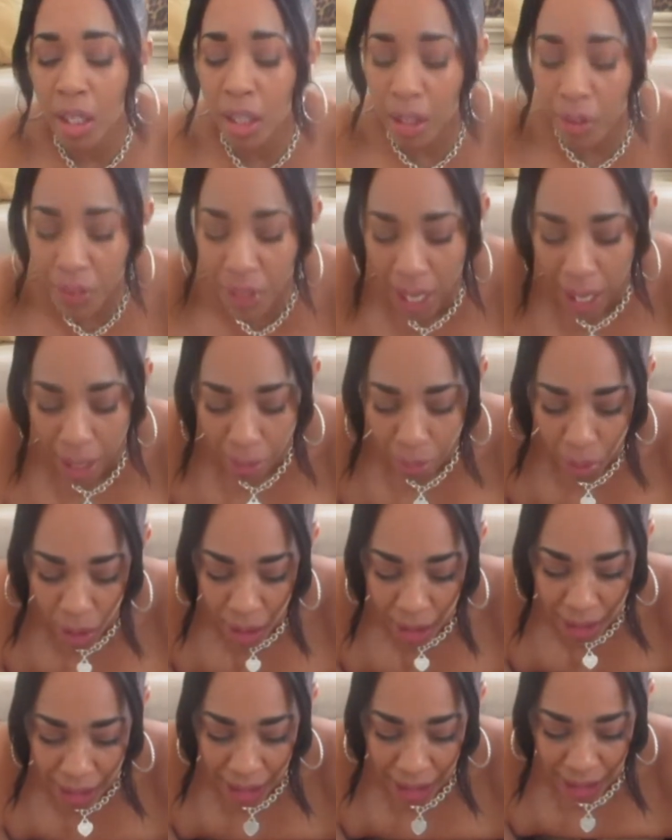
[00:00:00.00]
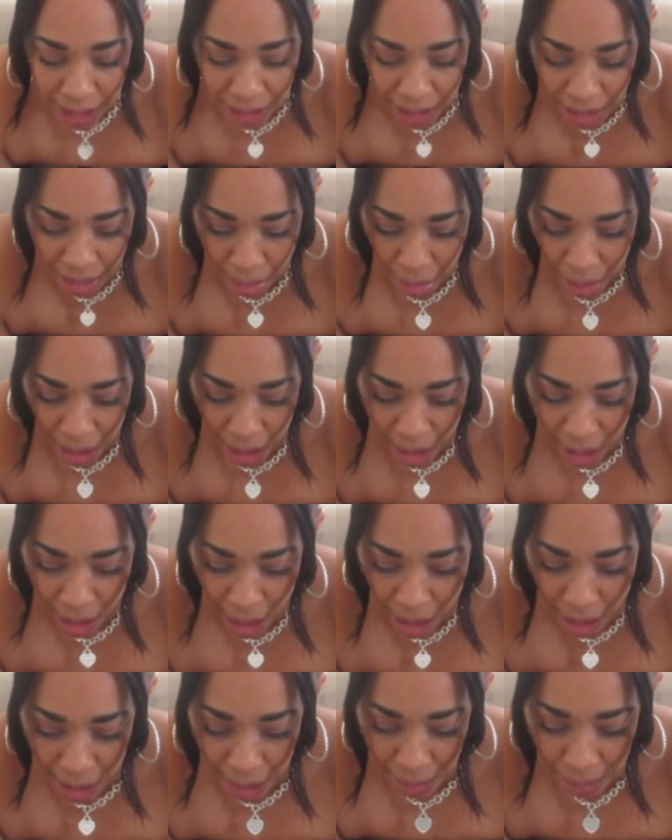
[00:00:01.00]
Now that one is going to be
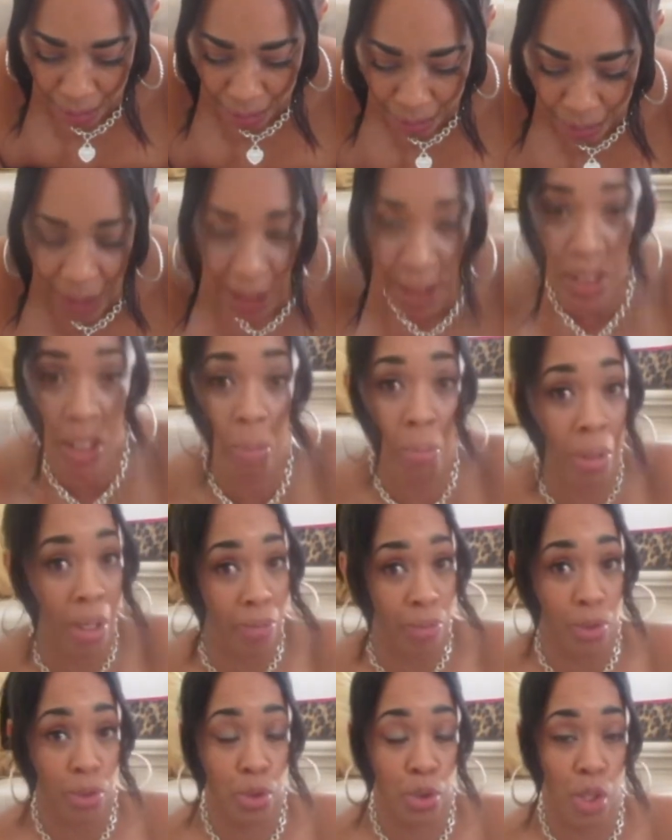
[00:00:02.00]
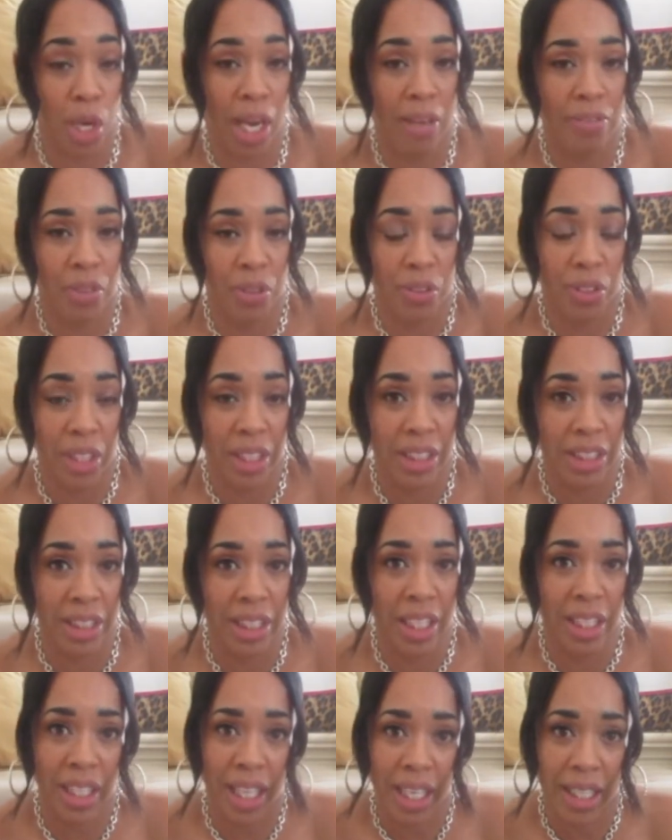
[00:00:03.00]
that's on Monroe Drive, Northeast
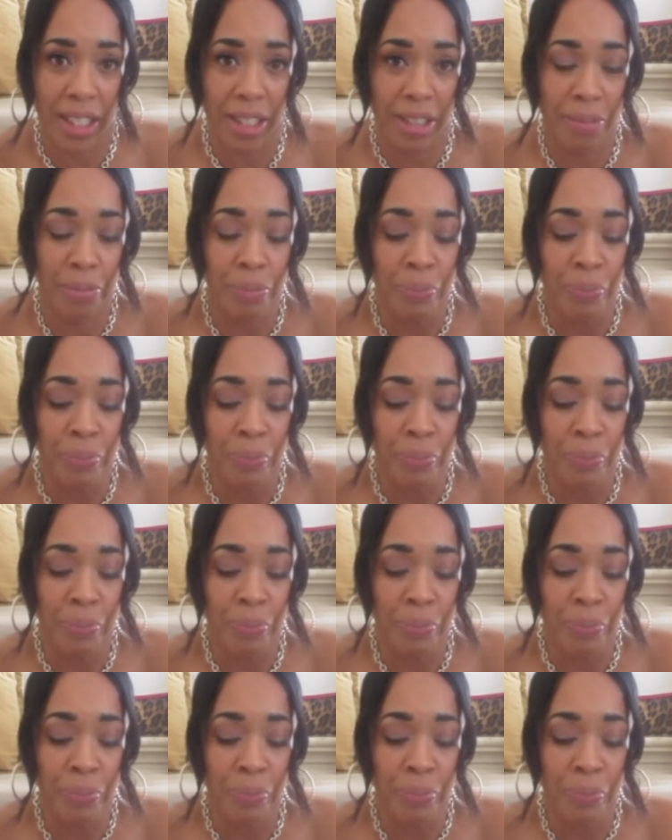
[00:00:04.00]
in Atlanta.